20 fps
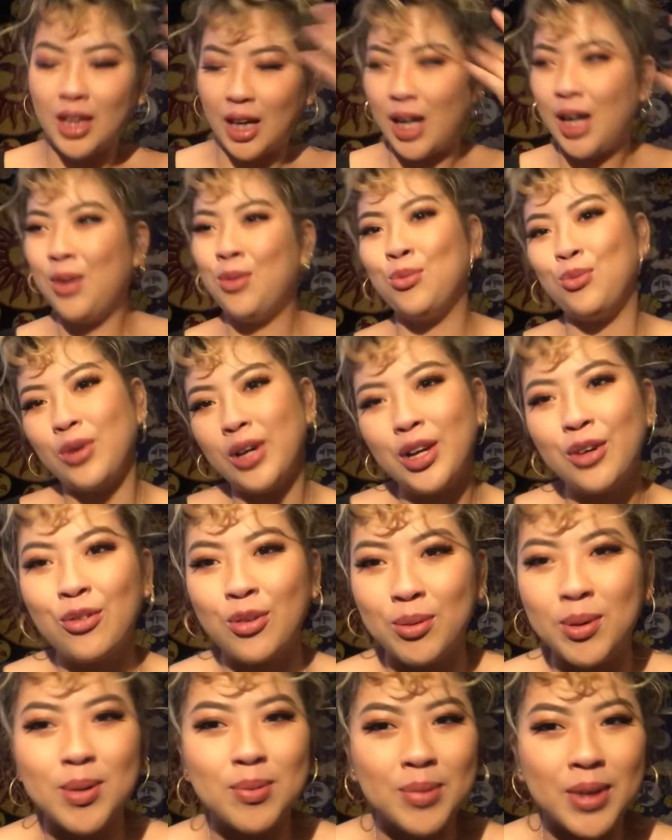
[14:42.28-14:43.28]
I'm waiting for
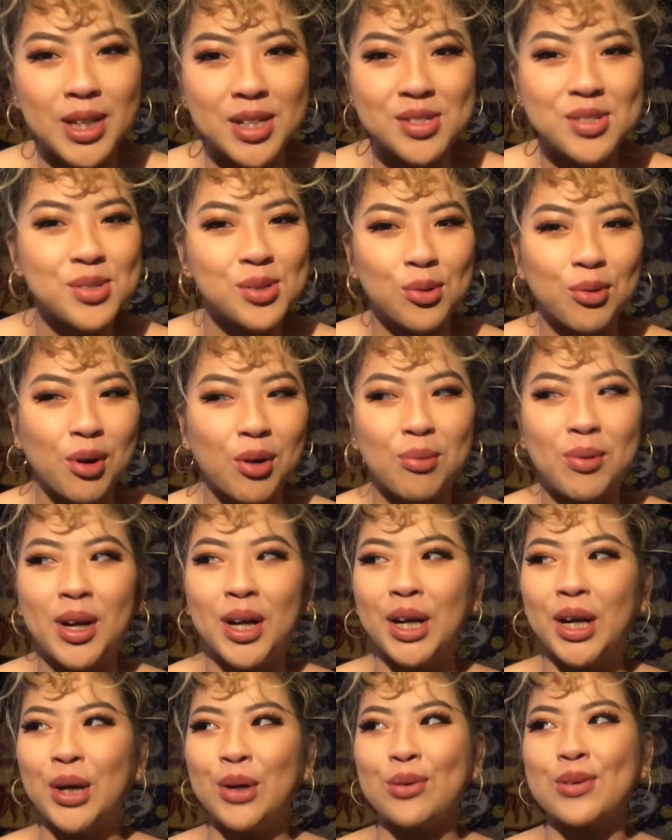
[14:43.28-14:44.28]
my bangs to grow
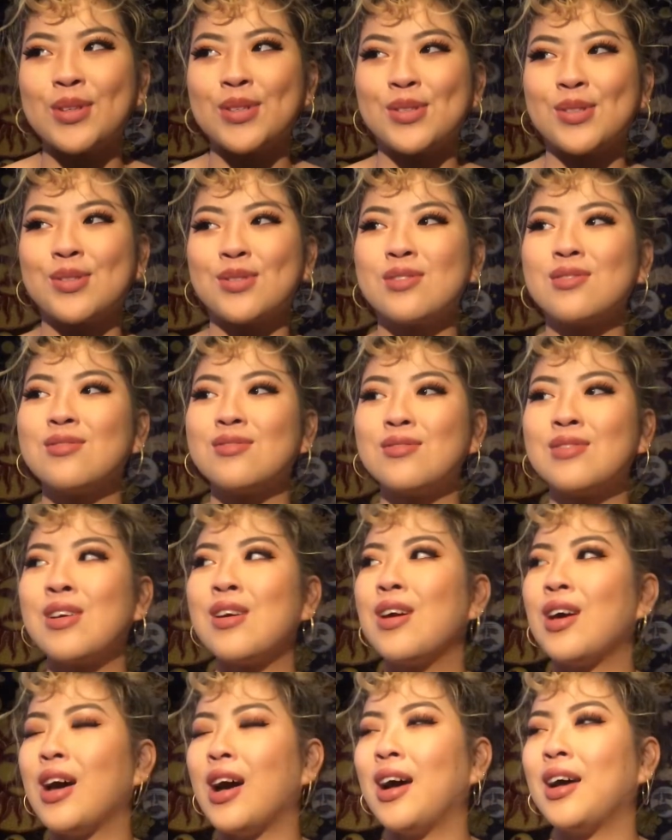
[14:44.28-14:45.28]
back out because
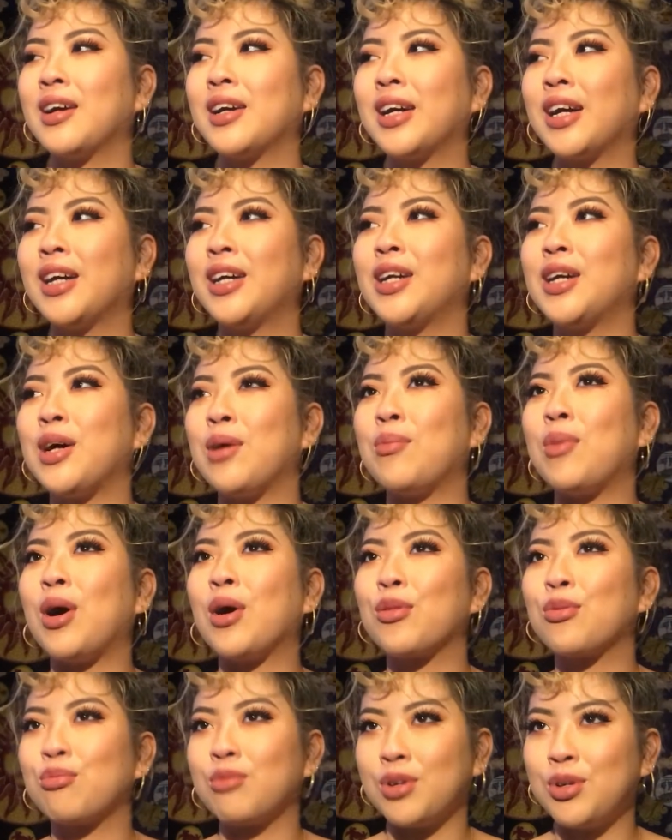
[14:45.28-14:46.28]
I cut it
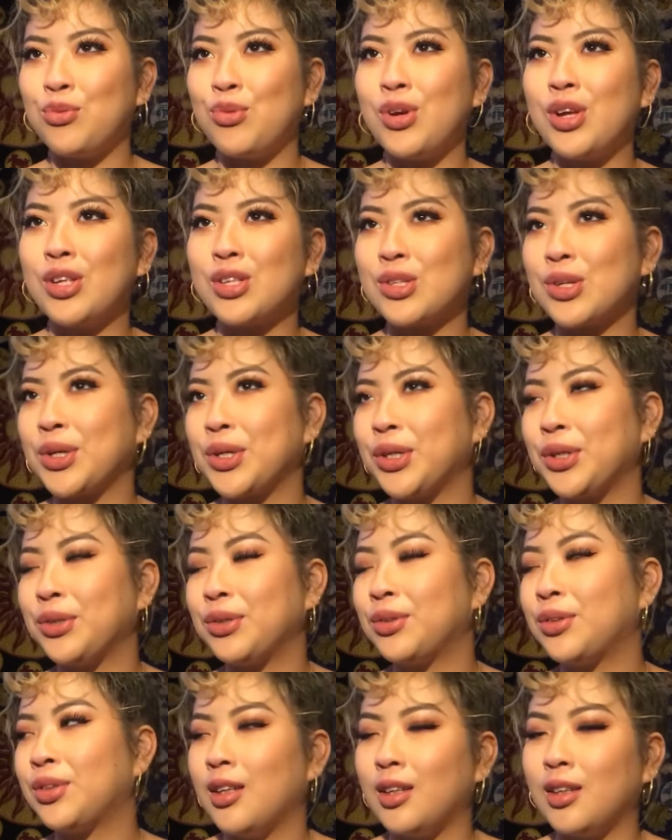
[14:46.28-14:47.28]
about 3 weeks ago.
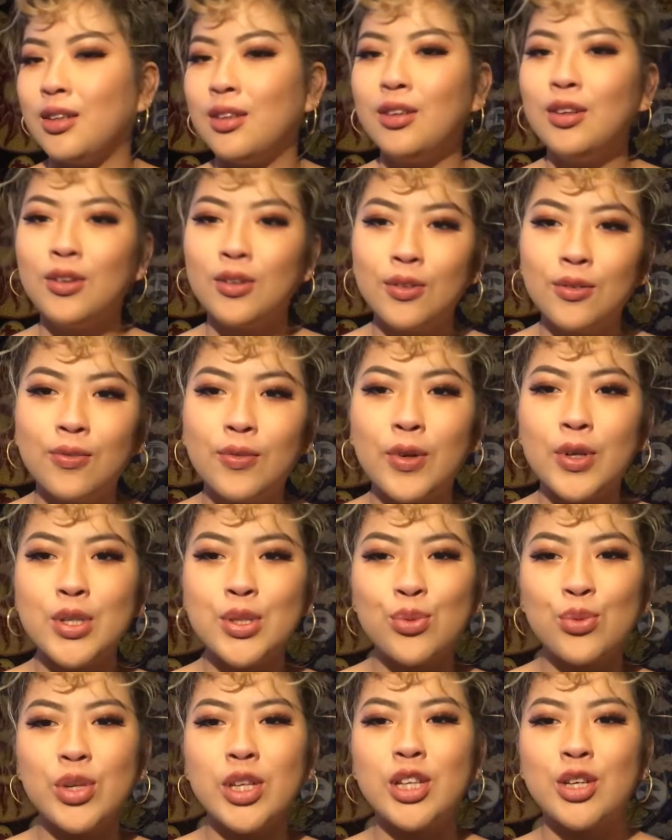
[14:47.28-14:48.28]
And you know, the
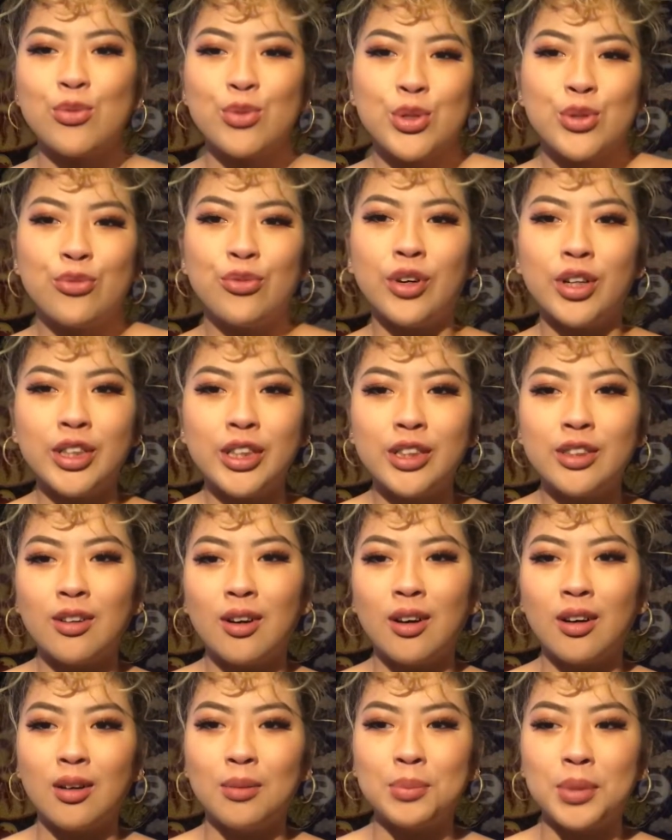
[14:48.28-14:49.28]
first week it was fun and
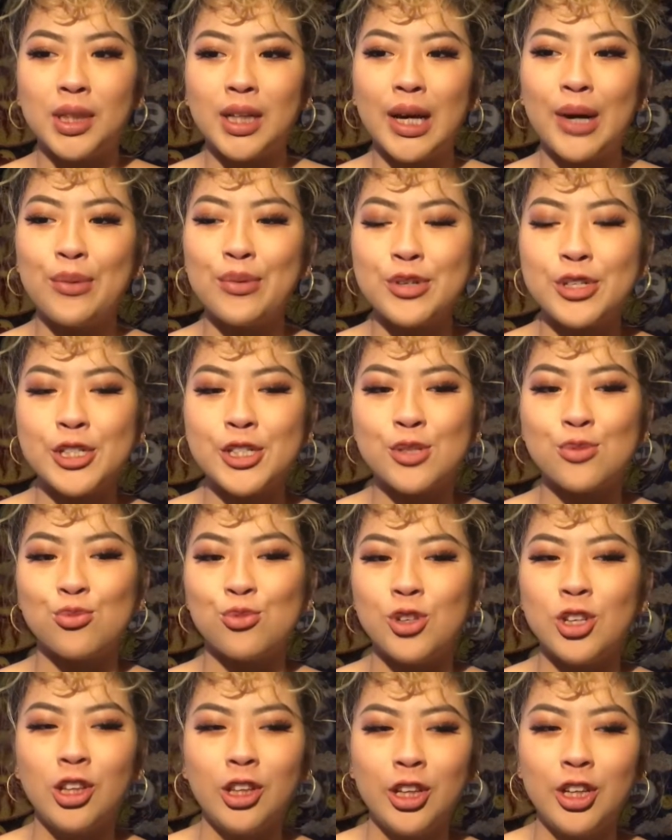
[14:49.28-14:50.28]
all, but now it's just
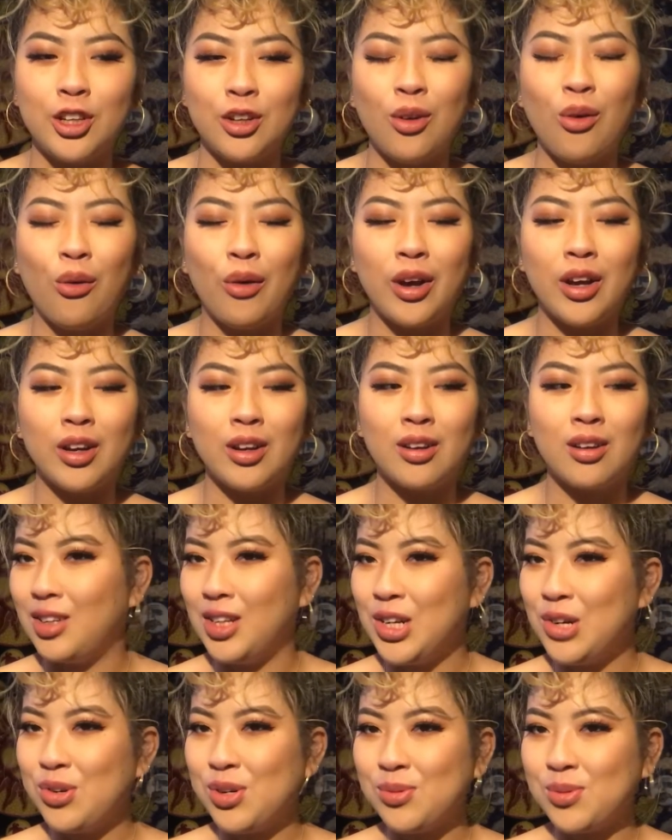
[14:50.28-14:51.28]
really annoying. You
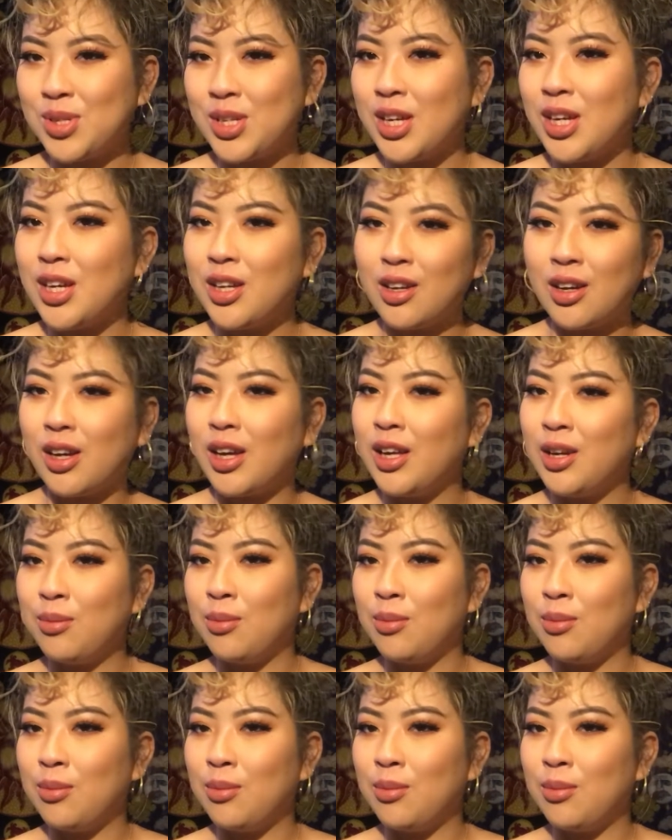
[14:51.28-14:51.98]
know what I'm saying?